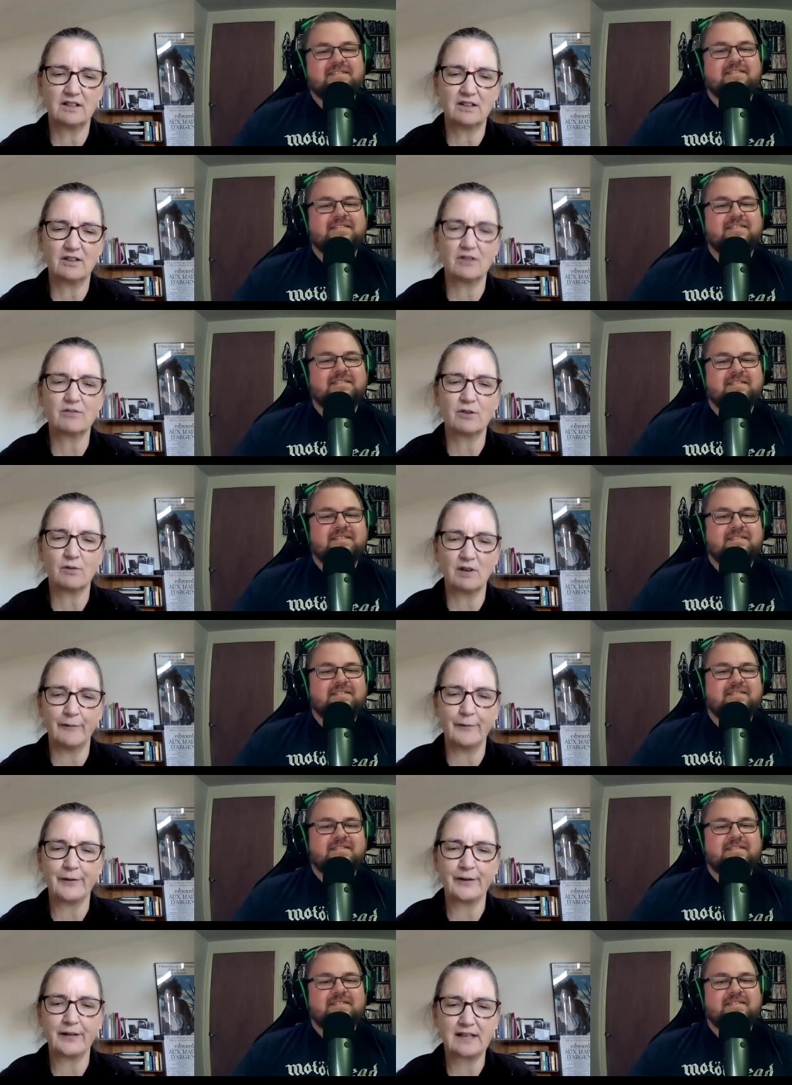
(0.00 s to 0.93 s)

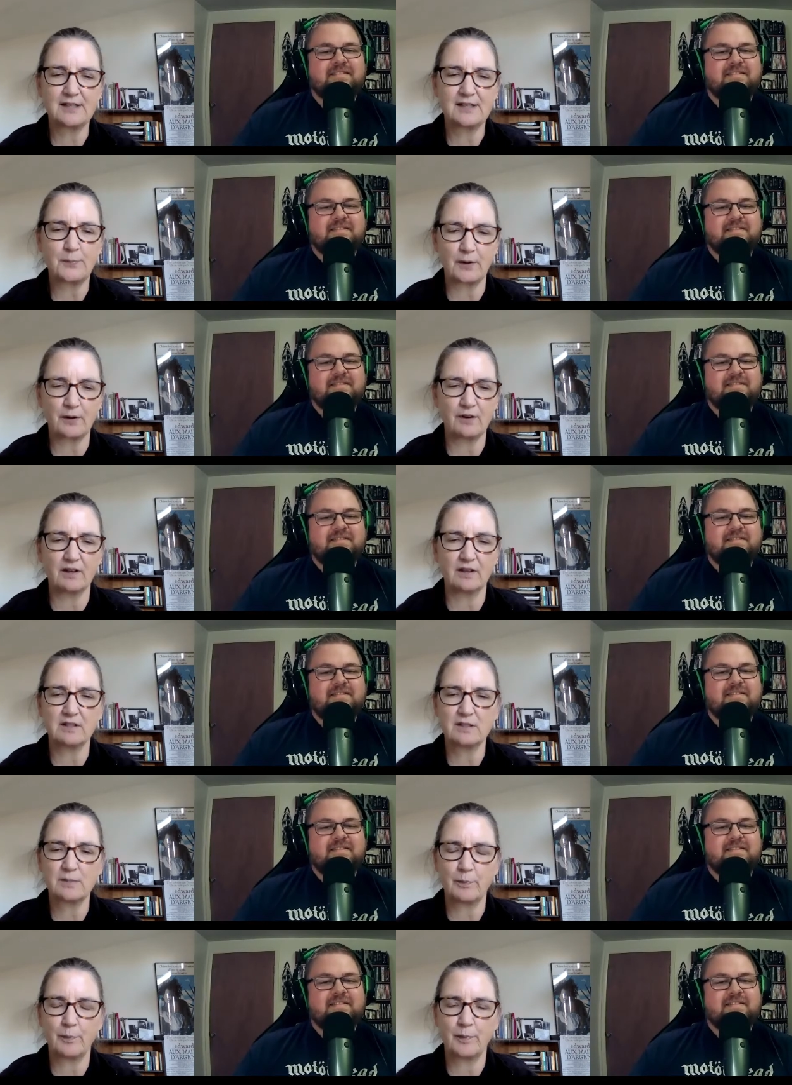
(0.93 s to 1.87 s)
Speaker 1: overwhelming
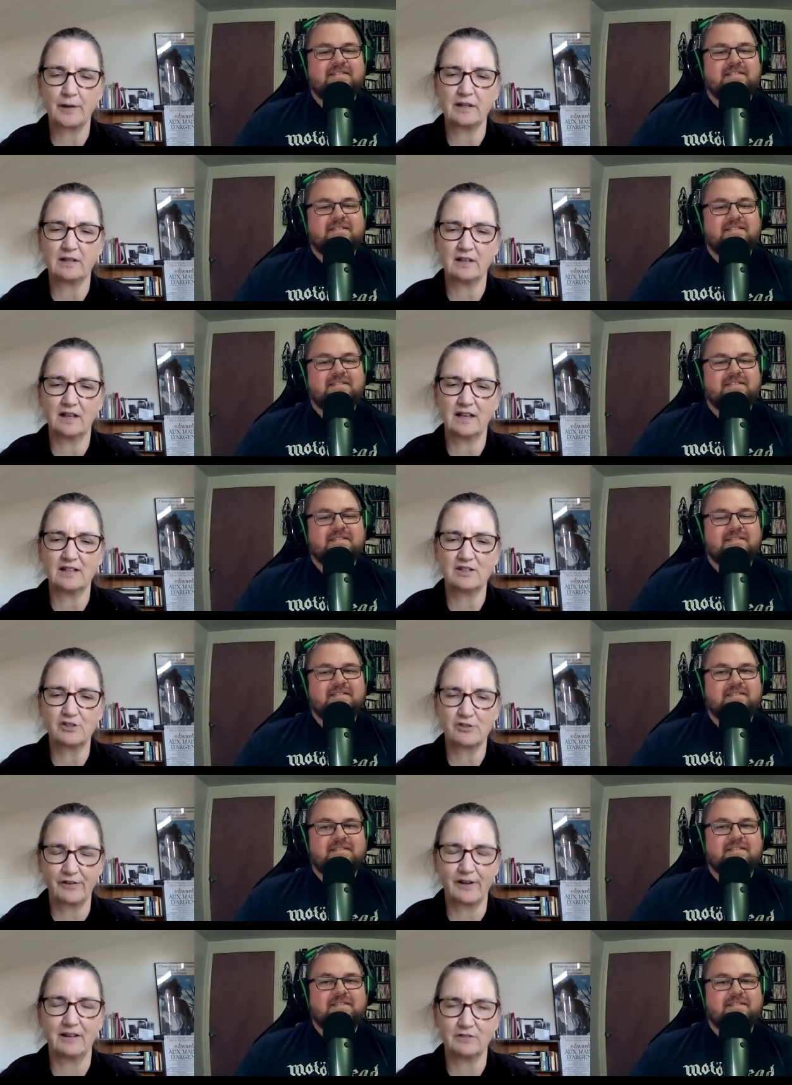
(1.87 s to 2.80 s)
experience, but I
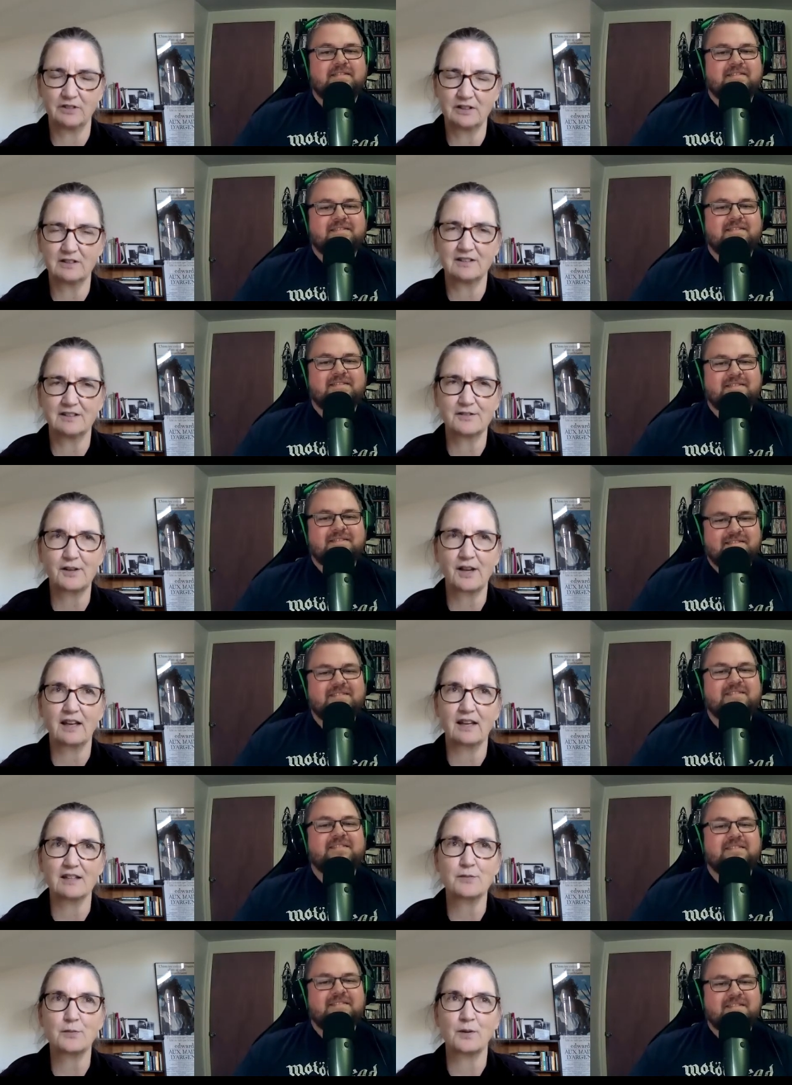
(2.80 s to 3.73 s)
survived it, is I
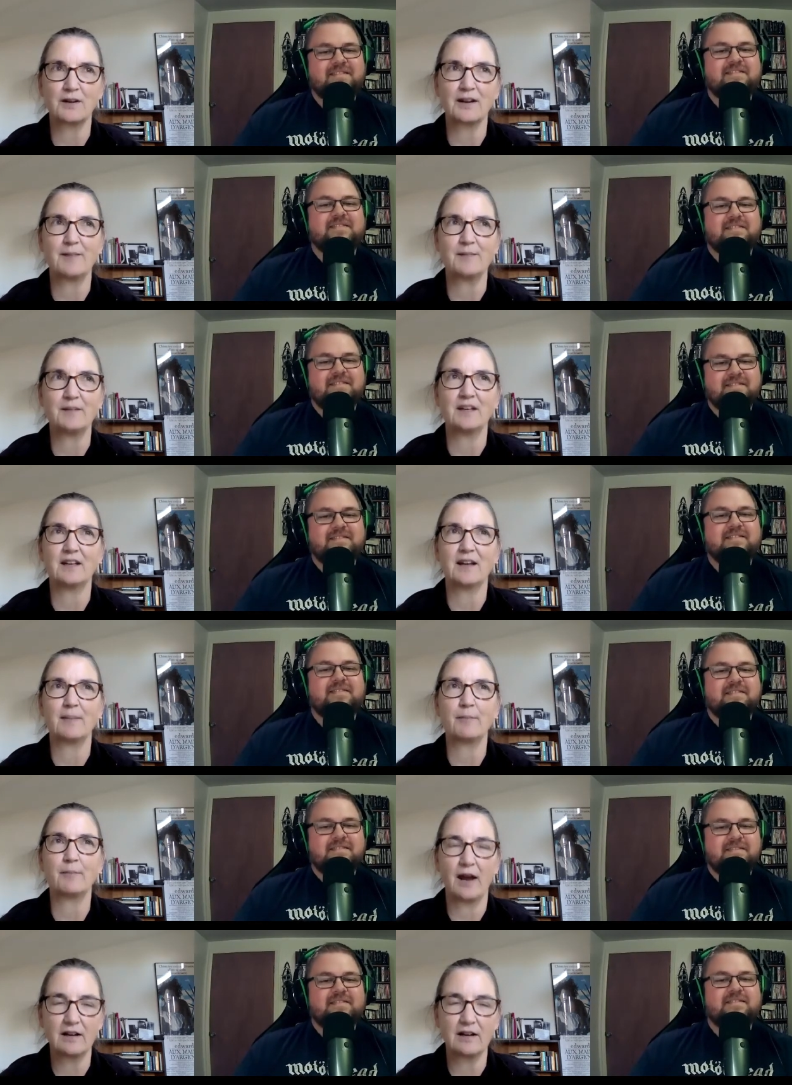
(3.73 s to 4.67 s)
guess what I mean. And
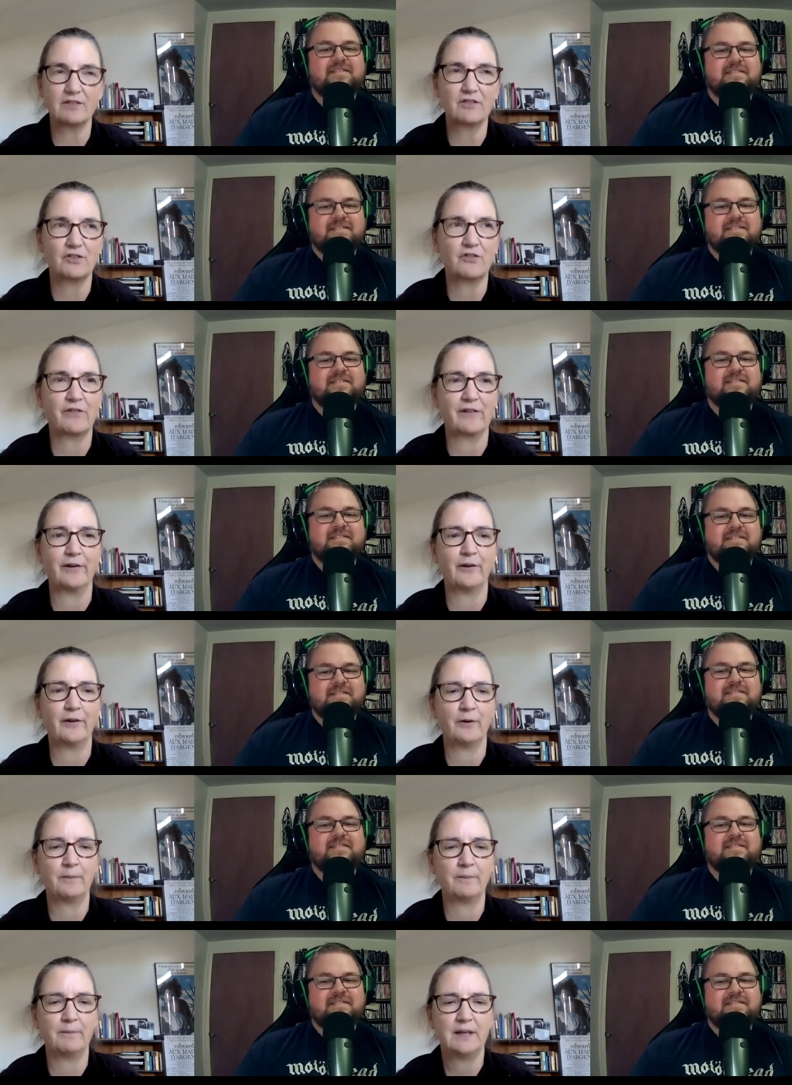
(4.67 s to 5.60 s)
I'm proud of the
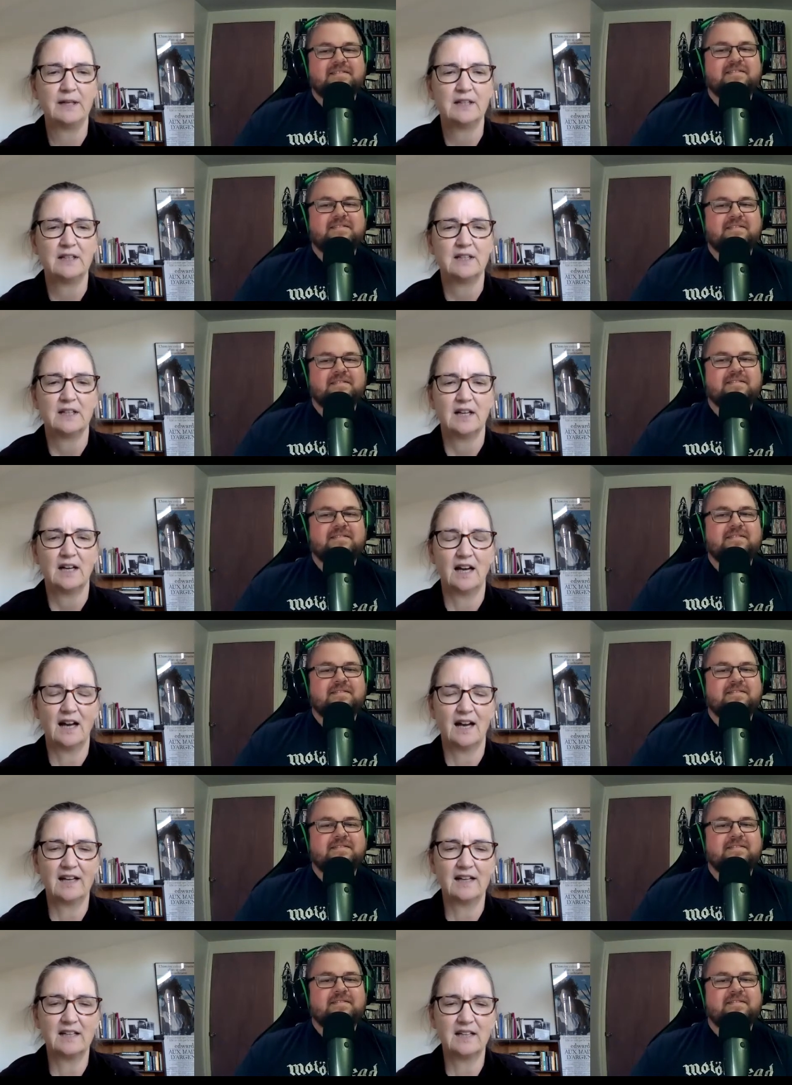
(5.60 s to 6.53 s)
film.
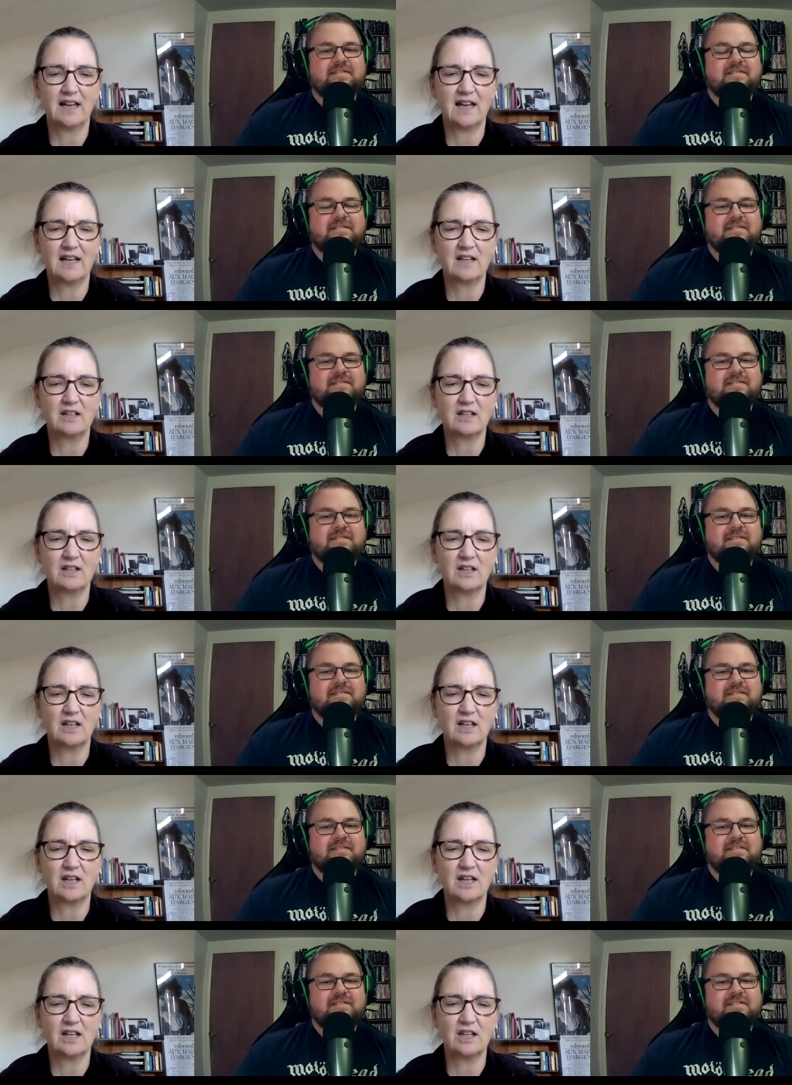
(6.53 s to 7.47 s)
I had a,
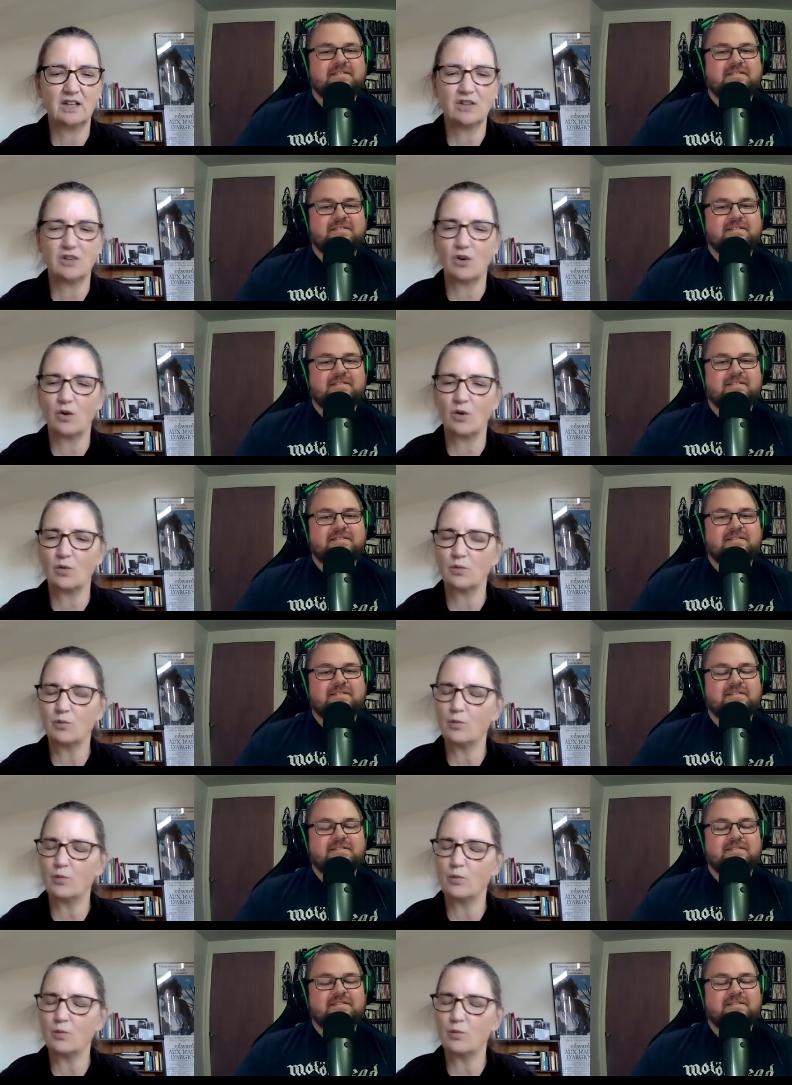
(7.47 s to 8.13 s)
you know,